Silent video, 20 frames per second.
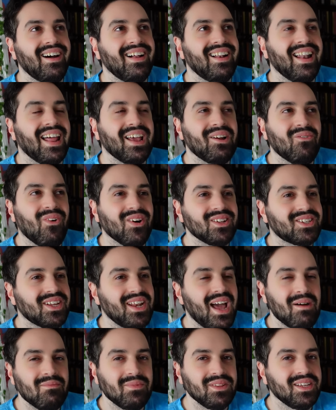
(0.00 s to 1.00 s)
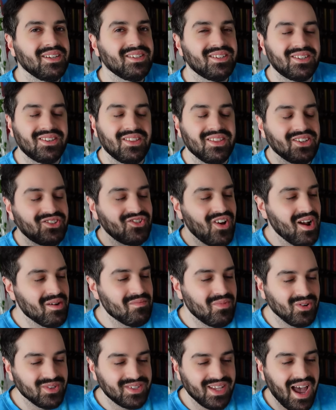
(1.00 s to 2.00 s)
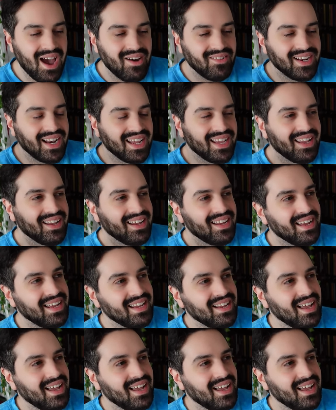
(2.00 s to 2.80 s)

like, what's going to happen with the, the Dragon Balls now. And, like,